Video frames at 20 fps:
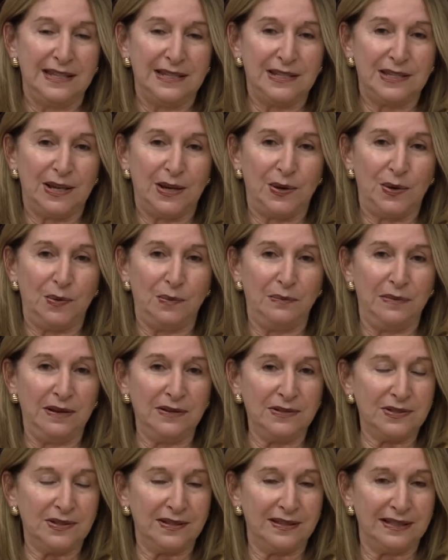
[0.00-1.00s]
So
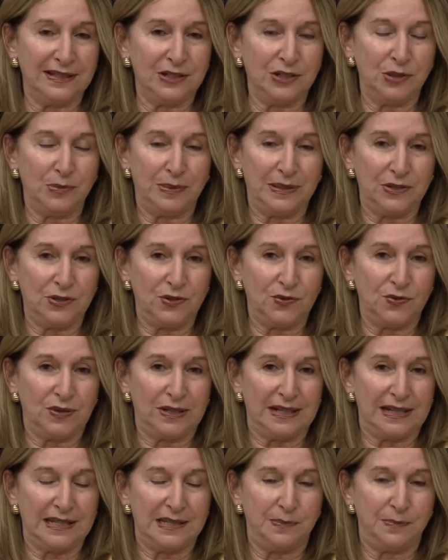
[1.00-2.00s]
most of the leadership
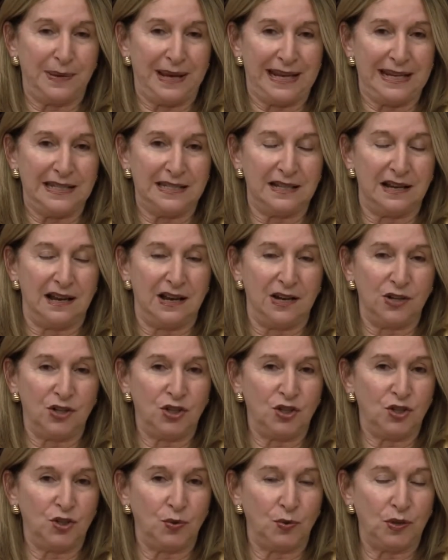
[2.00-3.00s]
industry is based on
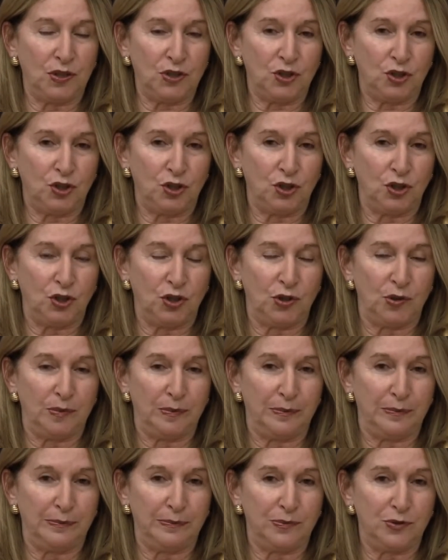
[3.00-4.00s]

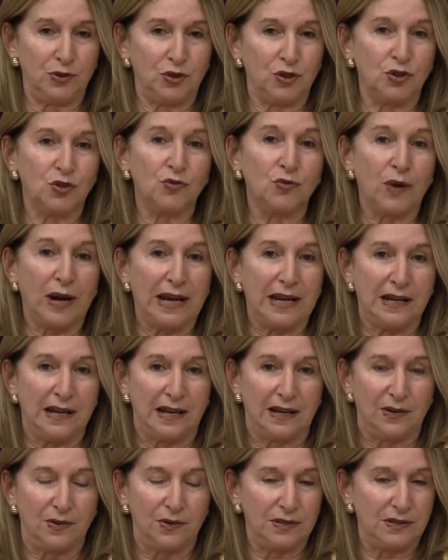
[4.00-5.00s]
short-term
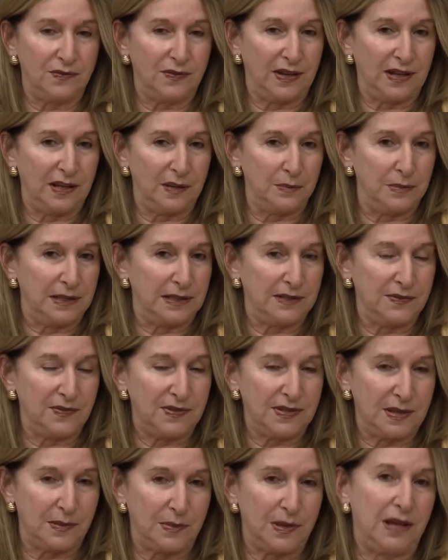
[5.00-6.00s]
training or development
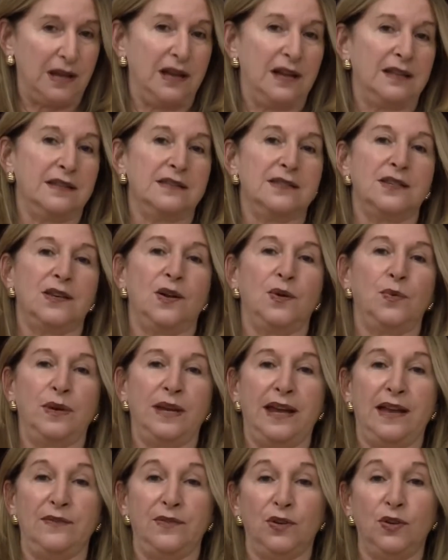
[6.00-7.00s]
of some kind. So
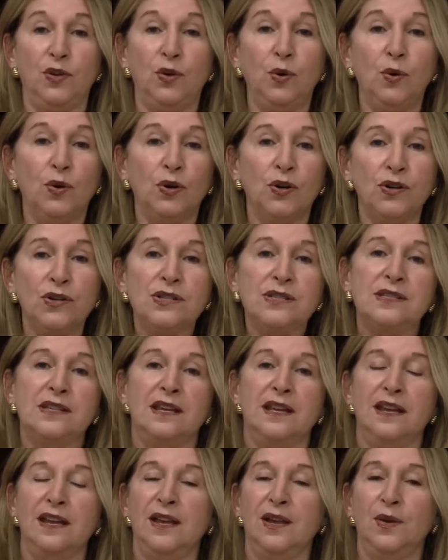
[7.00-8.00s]
we have a course,
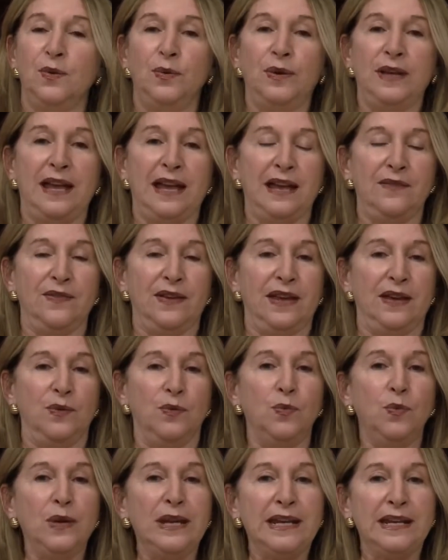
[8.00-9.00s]
we have a
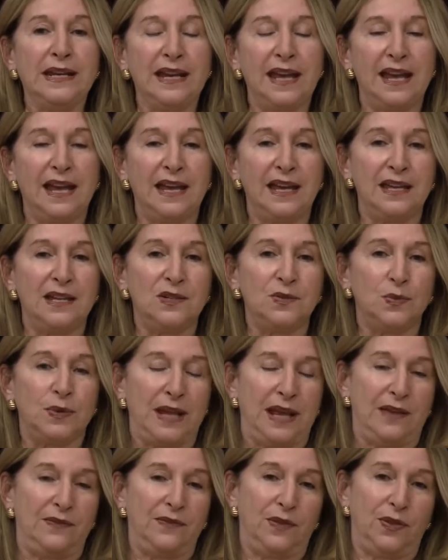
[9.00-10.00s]
weekend,
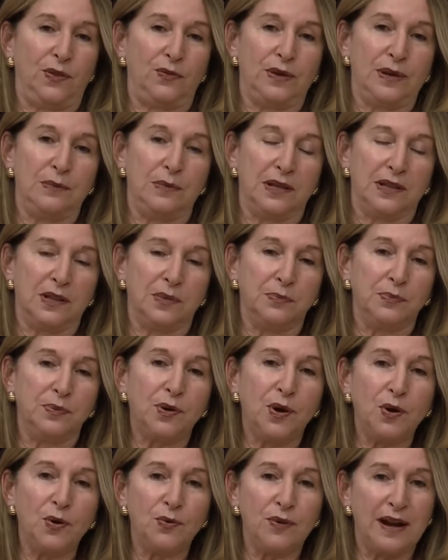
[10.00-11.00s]
we have a 3-month
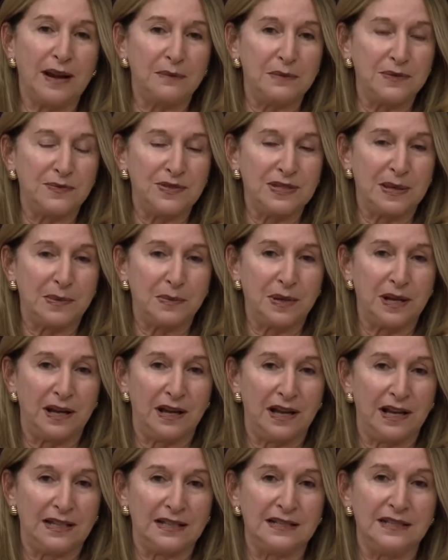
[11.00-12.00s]
program of some
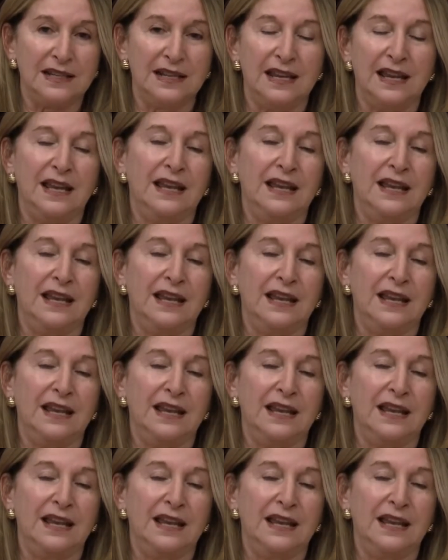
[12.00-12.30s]
kind.